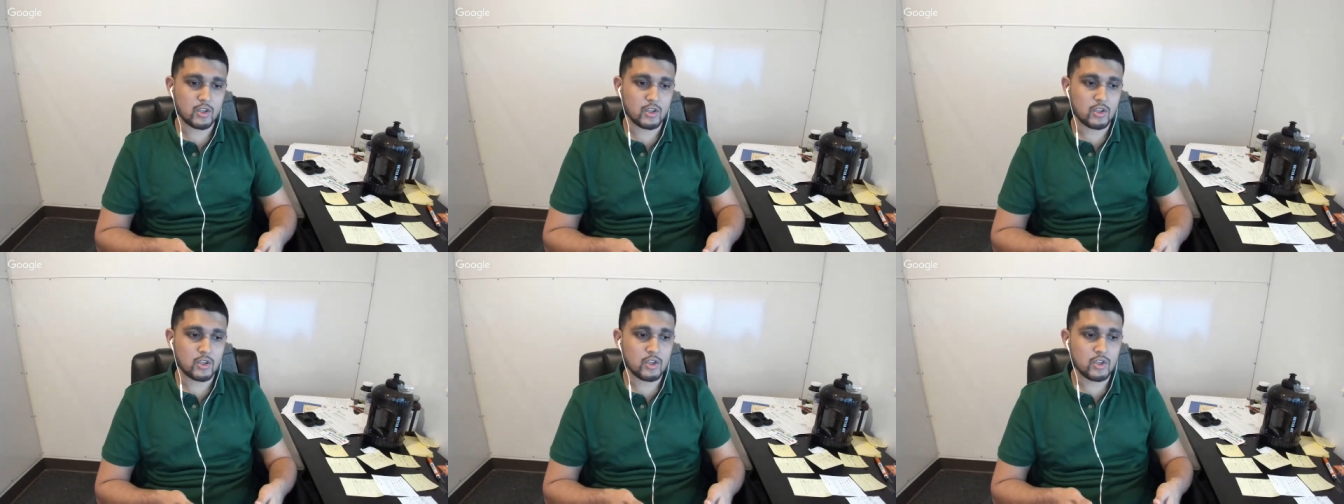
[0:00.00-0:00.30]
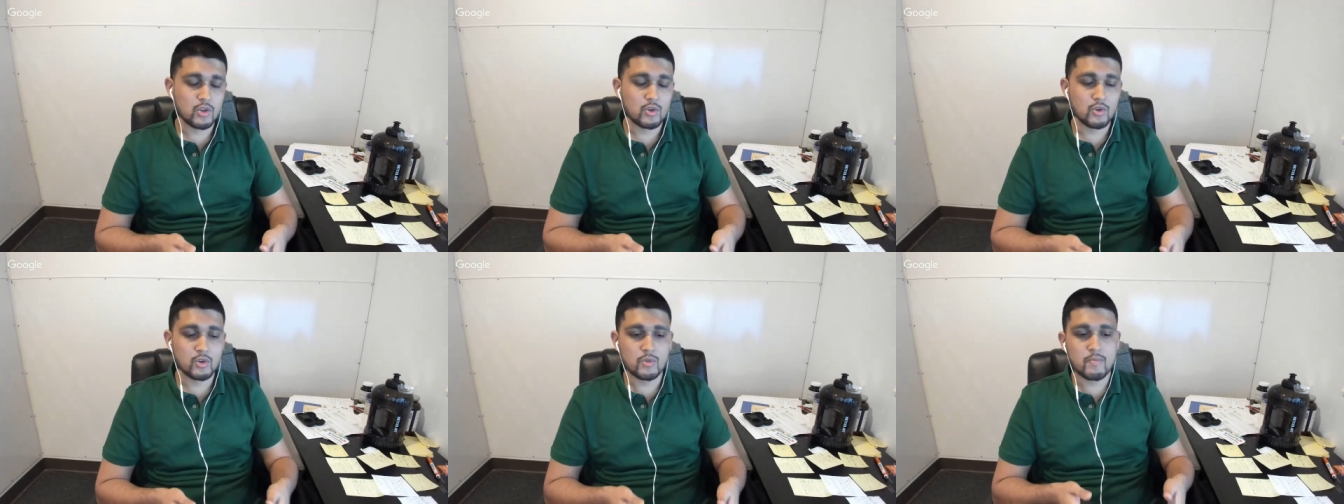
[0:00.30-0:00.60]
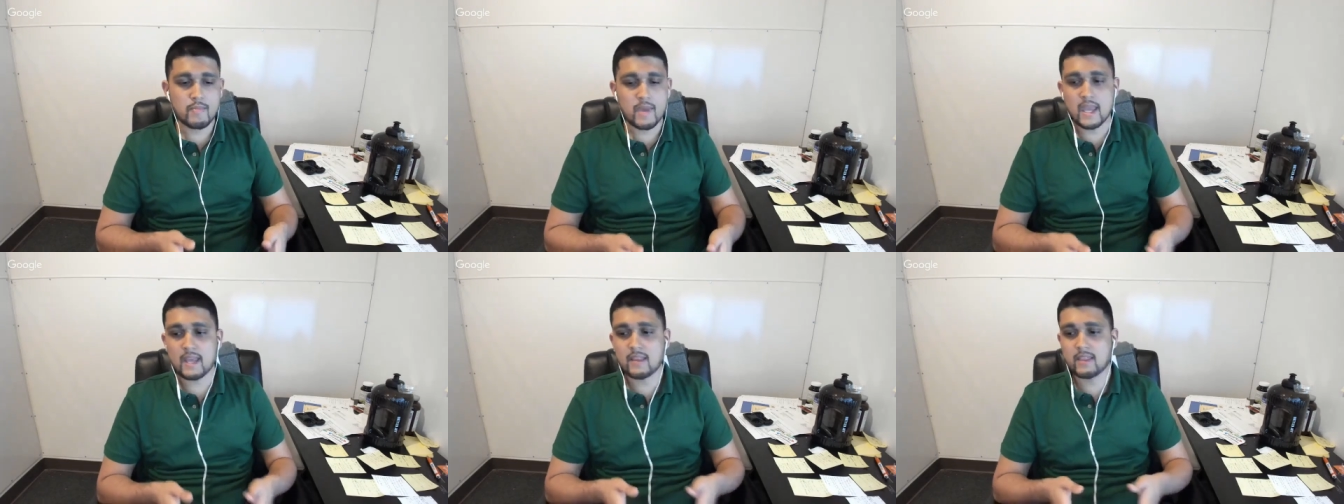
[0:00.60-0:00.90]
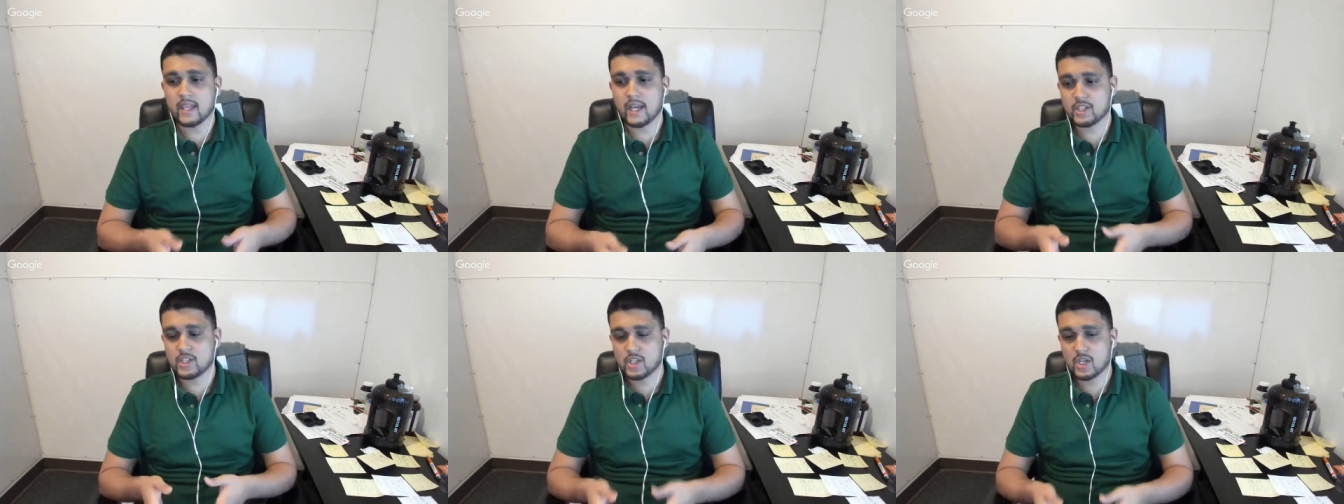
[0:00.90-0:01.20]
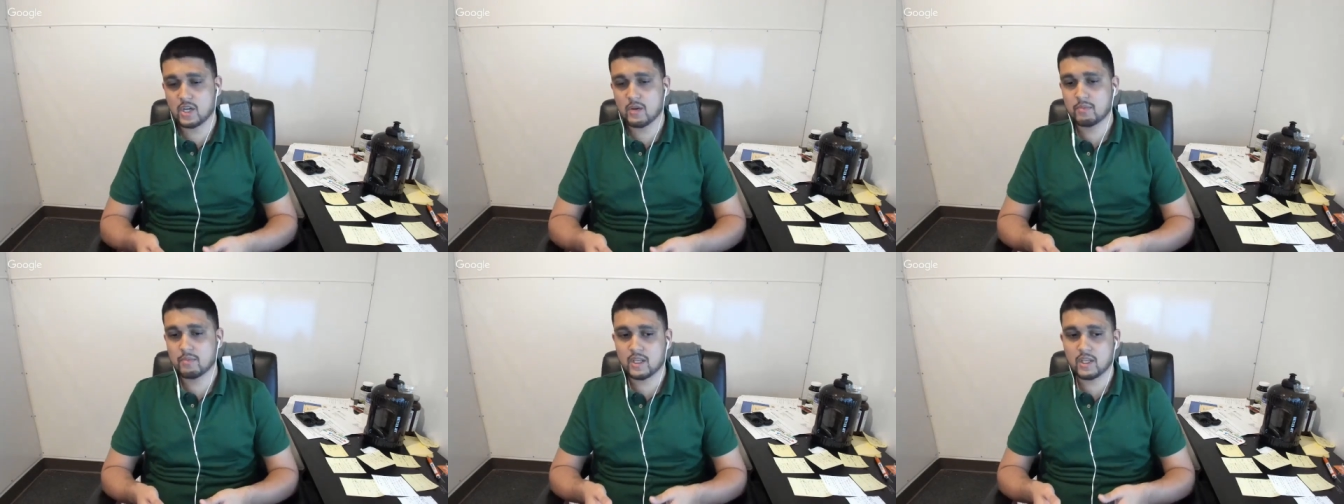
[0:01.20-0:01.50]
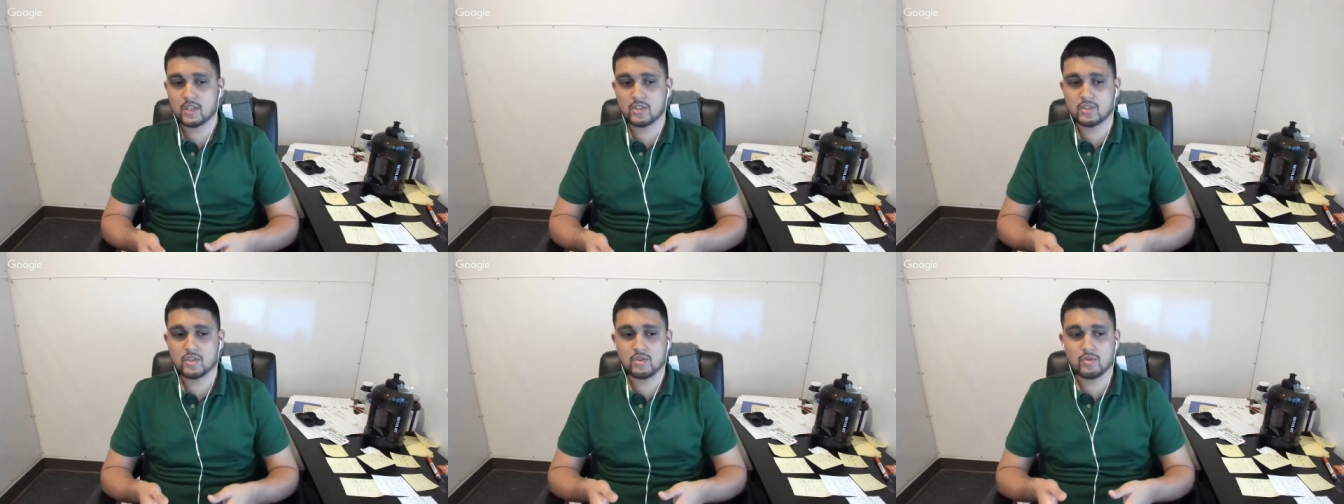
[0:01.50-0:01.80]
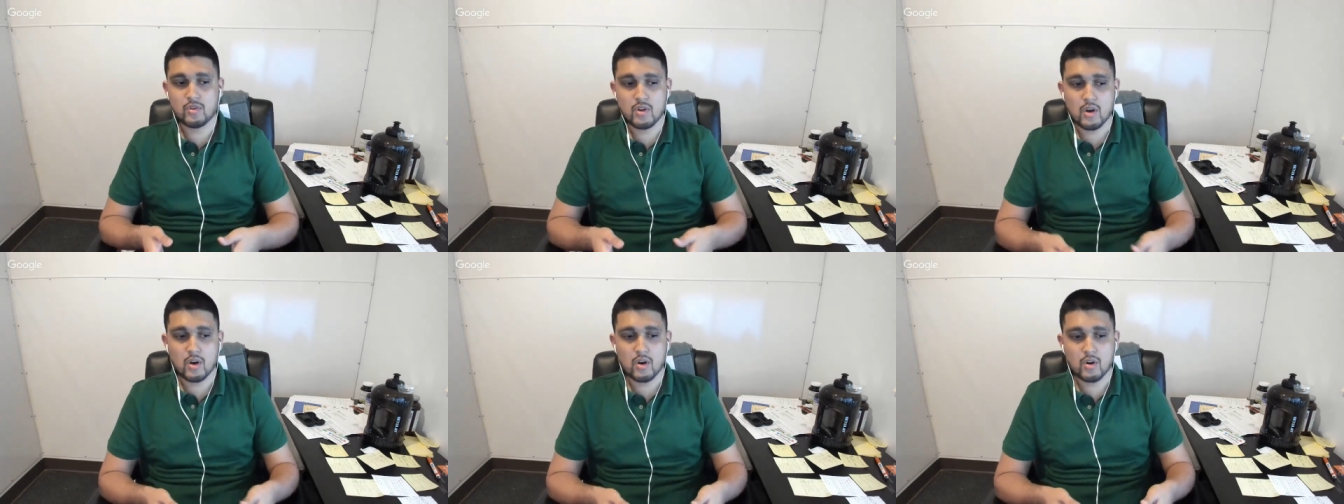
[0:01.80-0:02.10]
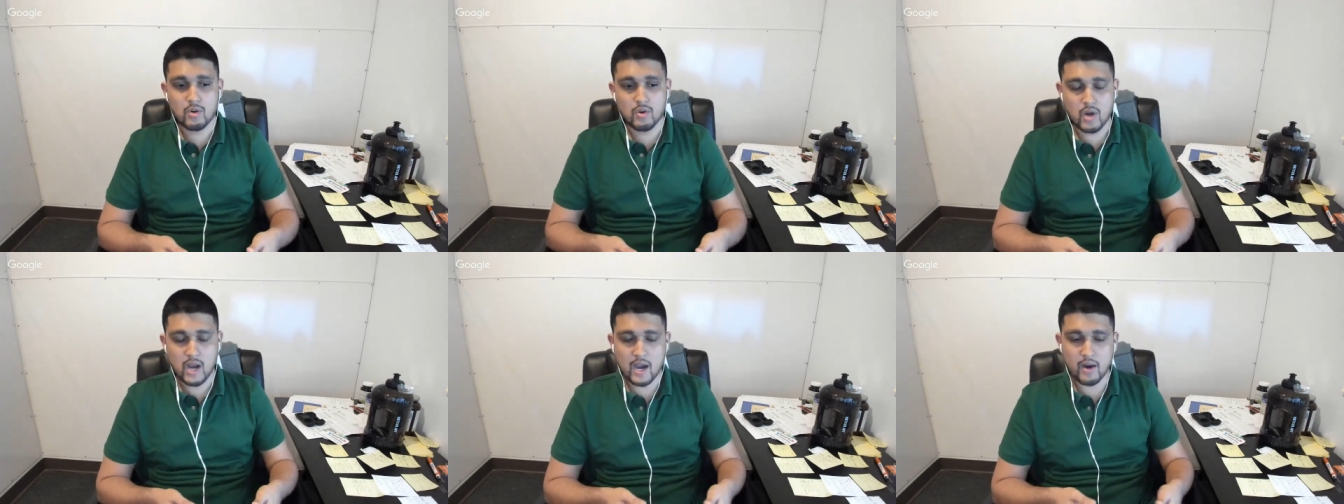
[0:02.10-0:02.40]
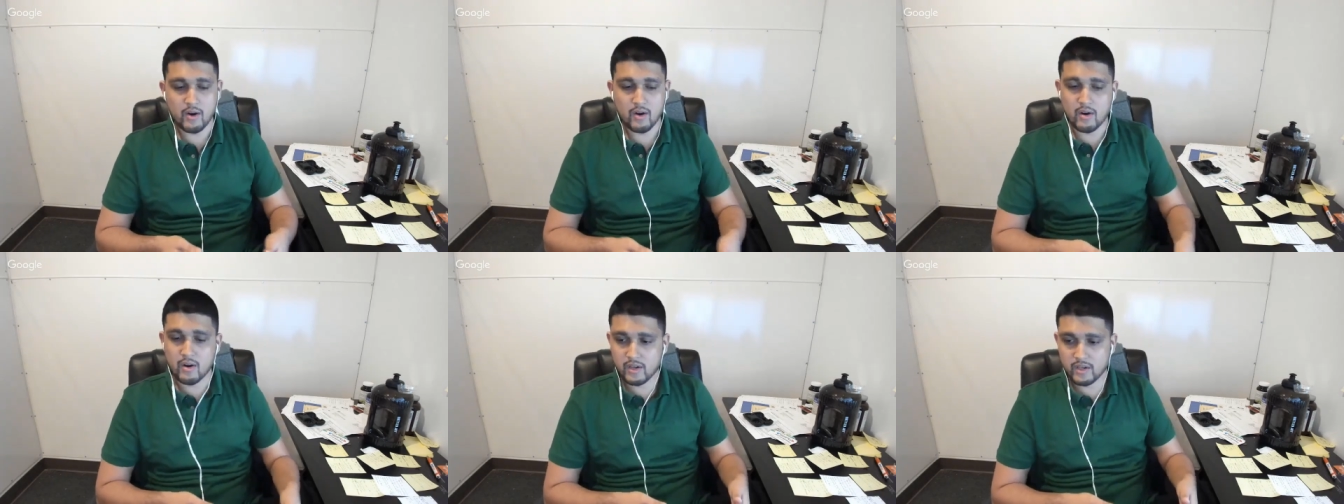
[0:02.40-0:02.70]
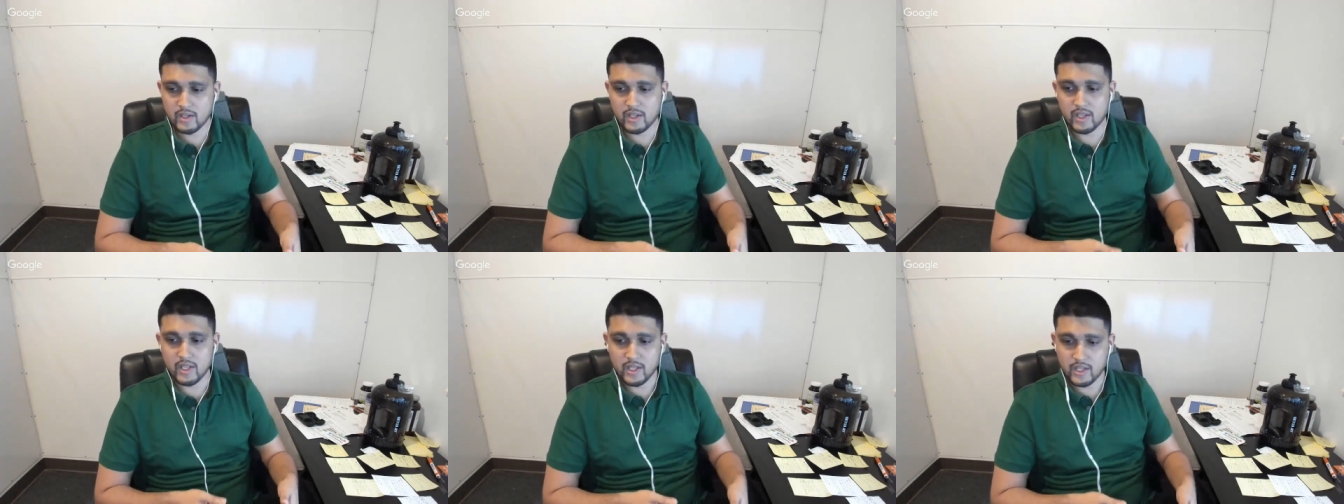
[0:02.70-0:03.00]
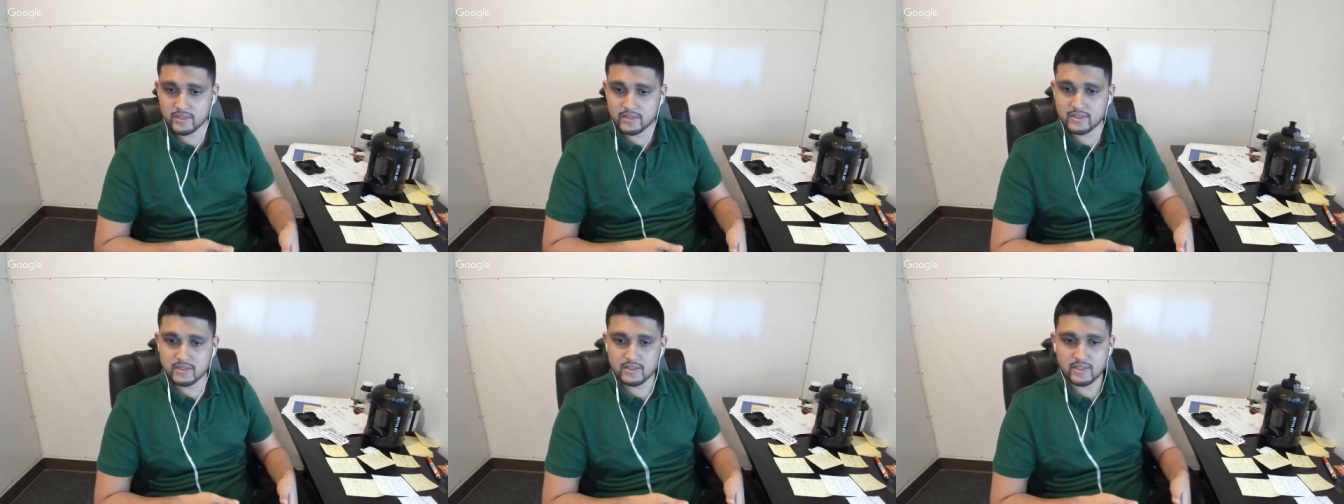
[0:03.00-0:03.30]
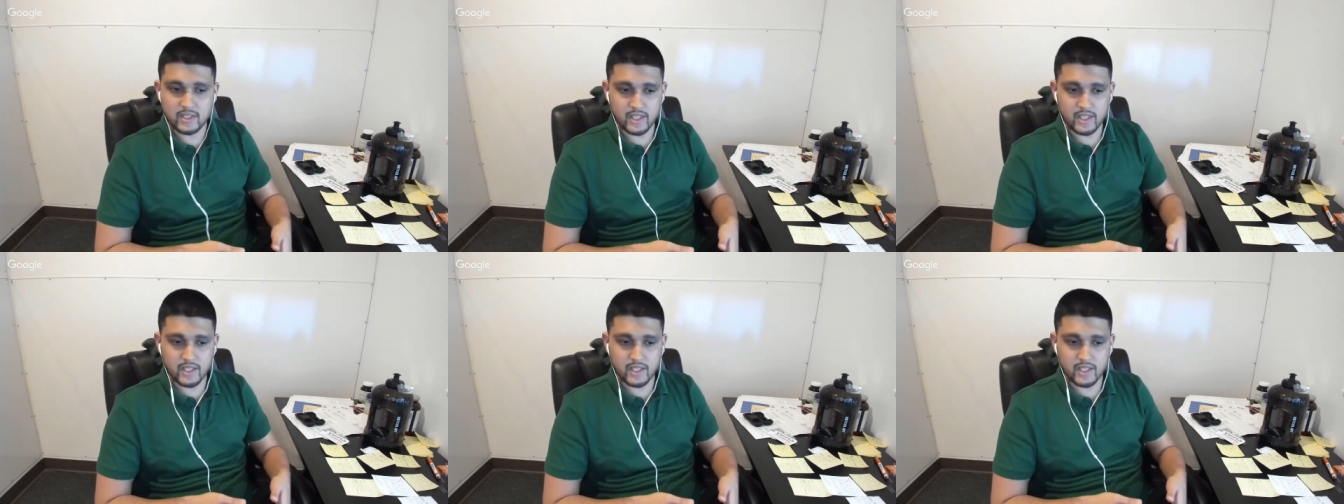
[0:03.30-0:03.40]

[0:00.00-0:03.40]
you'd make that jump because you know how hard it is.